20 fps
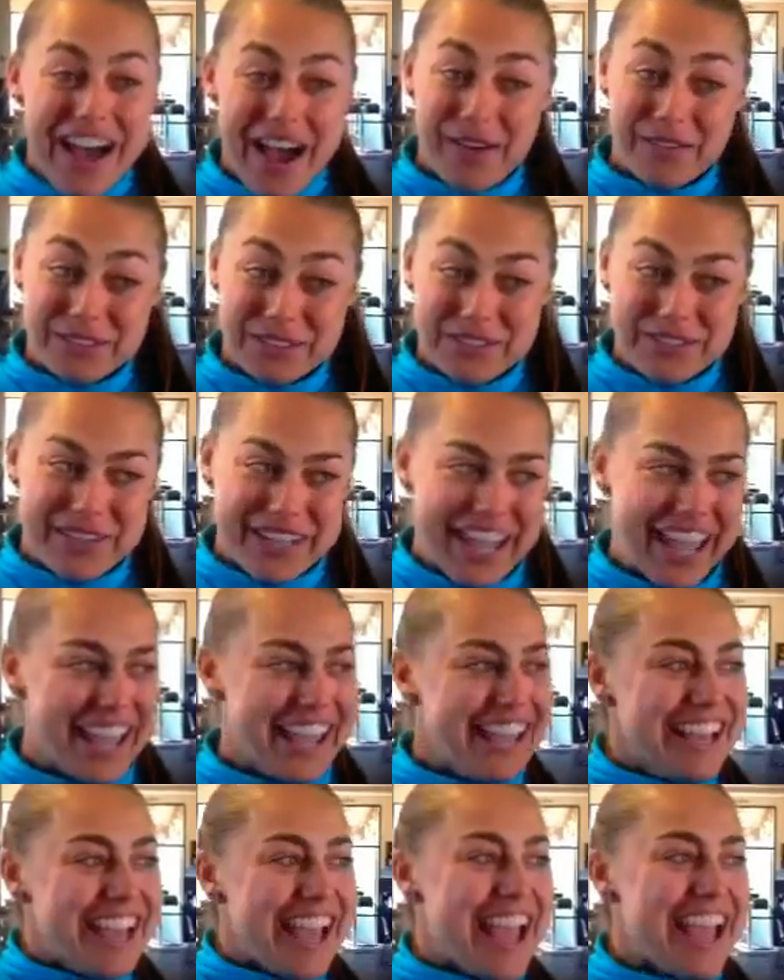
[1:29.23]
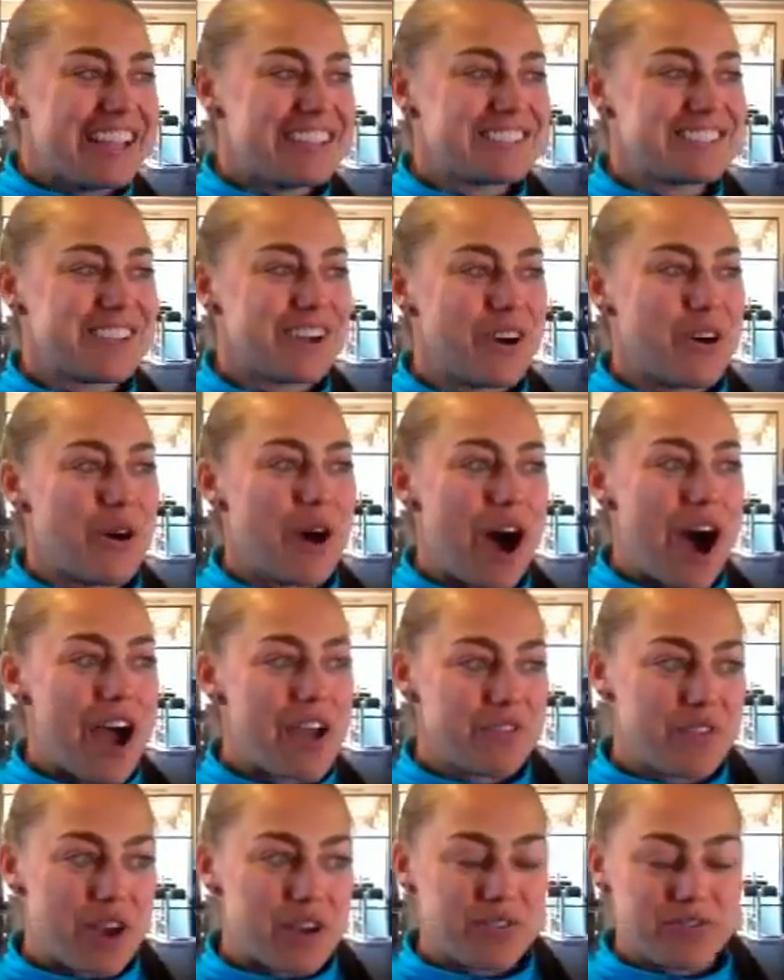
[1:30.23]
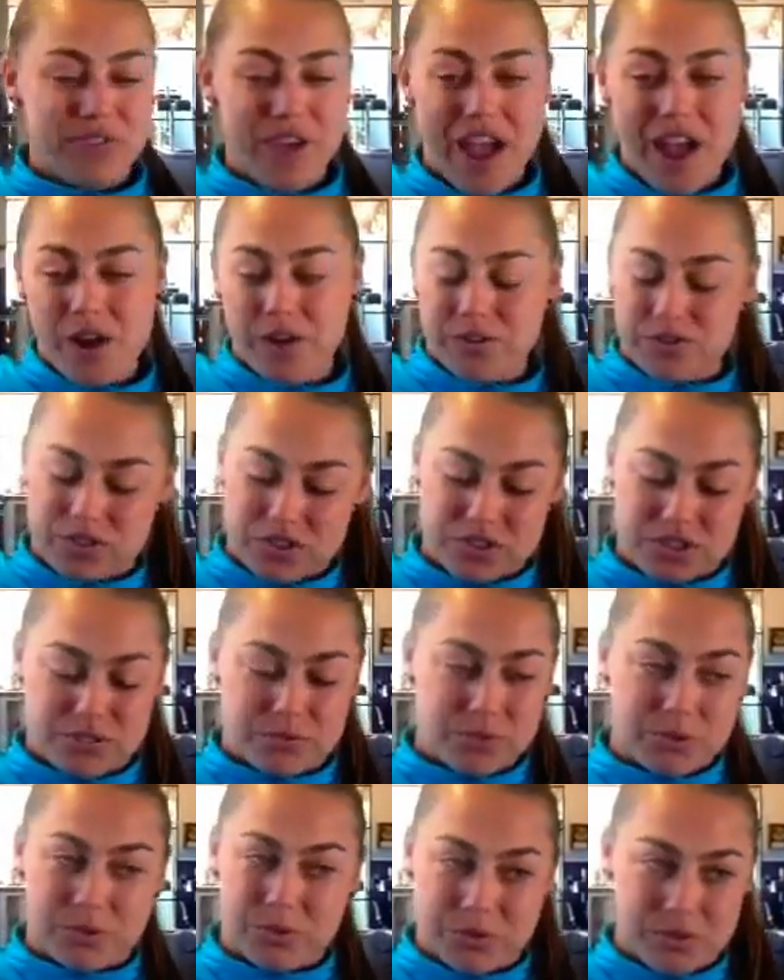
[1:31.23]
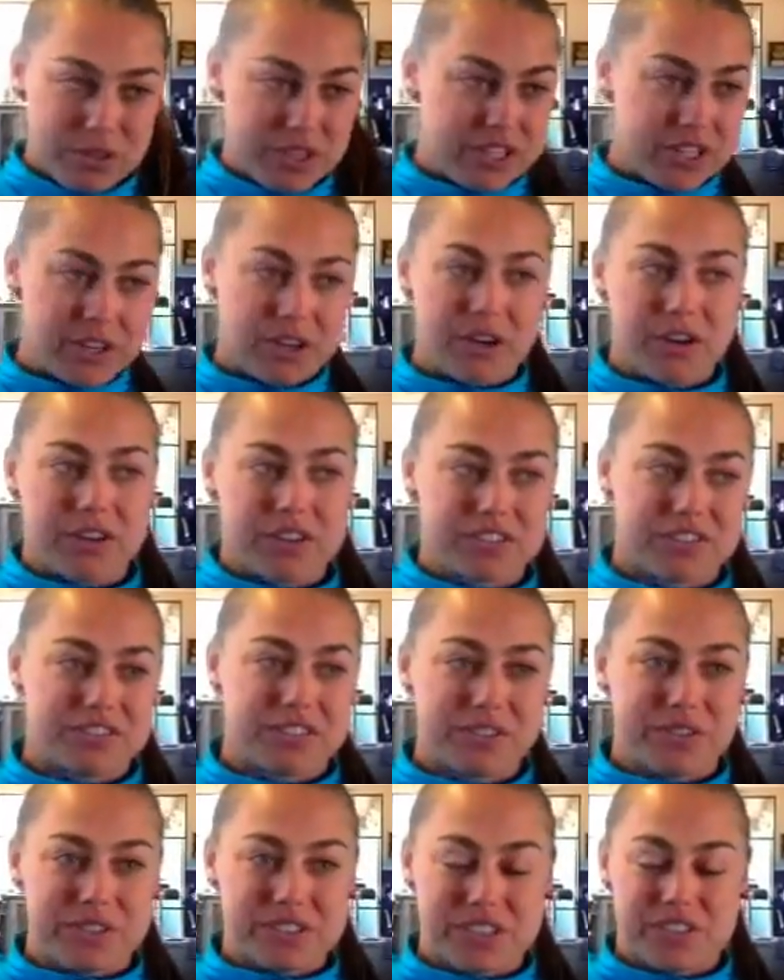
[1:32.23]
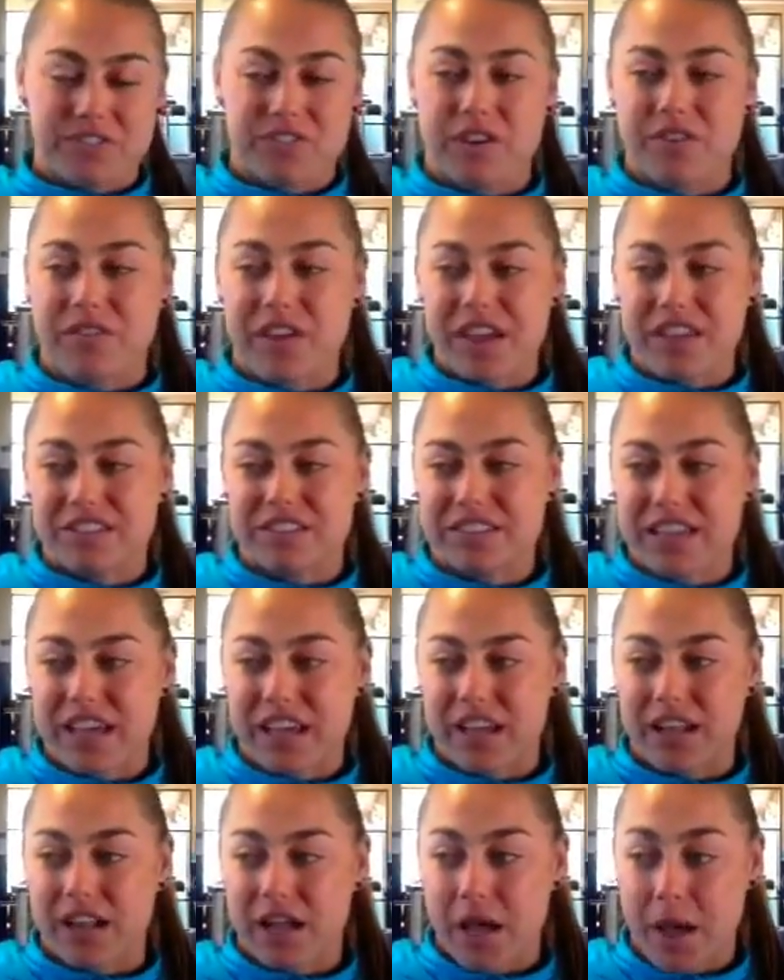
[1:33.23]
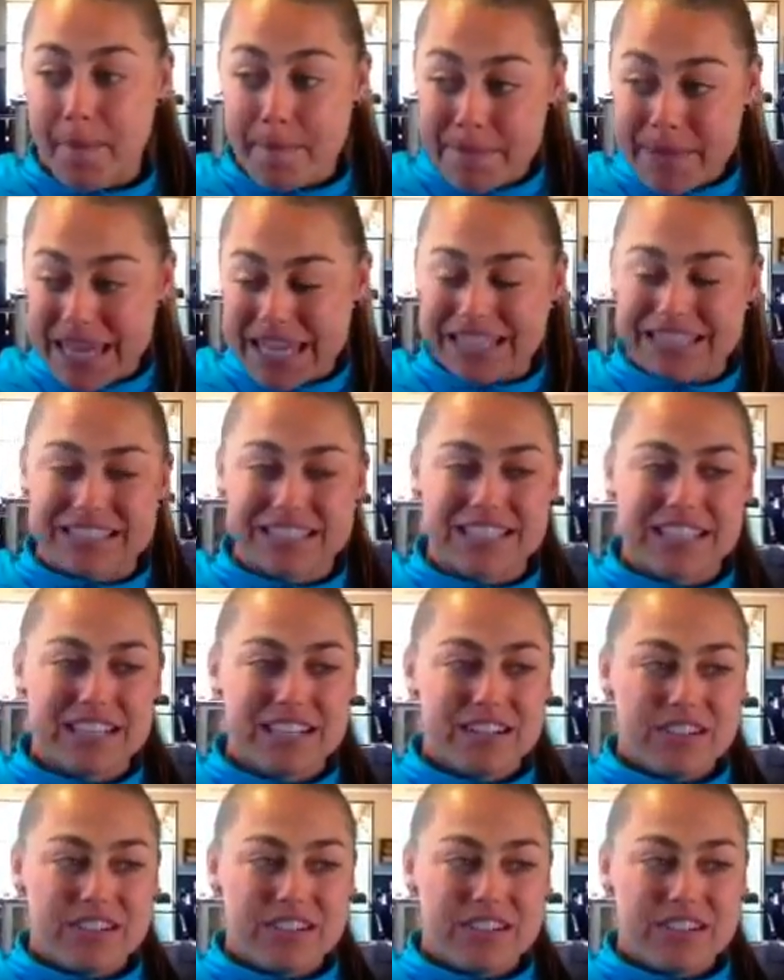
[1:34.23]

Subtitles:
I was doing it, and so I found just through a series of events at a meet